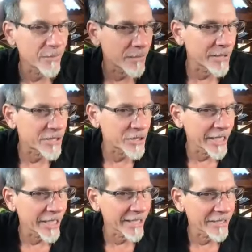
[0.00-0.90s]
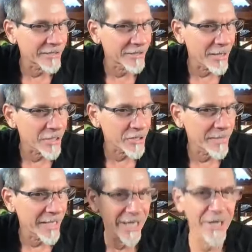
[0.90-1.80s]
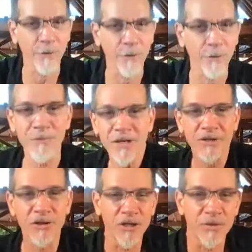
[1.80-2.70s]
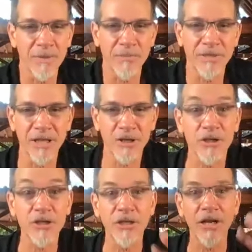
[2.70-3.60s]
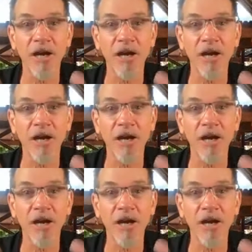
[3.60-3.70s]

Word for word: I'm going to be shaking, scratching my head, or changing my position to